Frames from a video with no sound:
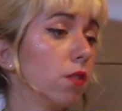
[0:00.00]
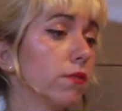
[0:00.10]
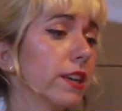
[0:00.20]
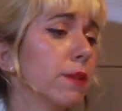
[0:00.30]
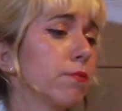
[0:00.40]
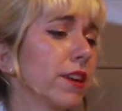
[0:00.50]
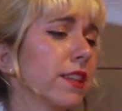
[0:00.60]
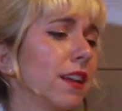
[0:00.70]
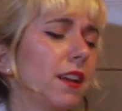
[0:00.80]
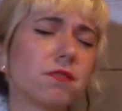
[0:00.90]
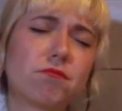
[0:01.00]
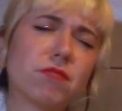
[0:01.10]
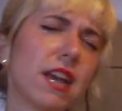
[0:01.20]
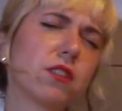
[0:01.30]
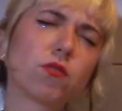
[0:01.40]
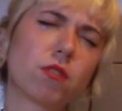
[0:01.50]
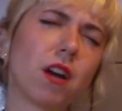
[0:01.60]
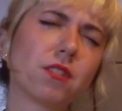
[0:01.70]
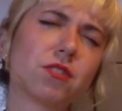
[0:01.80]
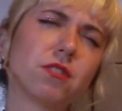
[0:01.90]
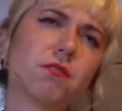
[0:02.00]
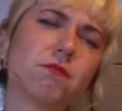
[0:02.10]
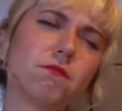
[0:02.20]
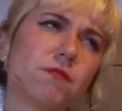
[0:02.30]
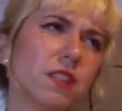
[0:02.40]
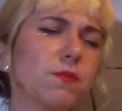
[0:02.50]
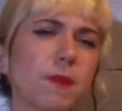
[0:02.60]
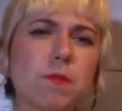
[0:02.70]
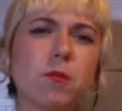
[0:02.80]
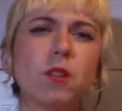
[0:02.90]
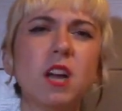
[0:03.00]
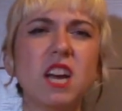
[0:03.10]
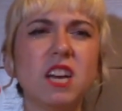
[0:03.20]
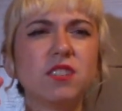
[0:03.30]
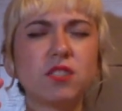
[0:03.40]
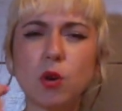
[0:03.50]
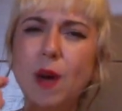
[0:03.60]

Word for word: really bring that hazel touch that Village People so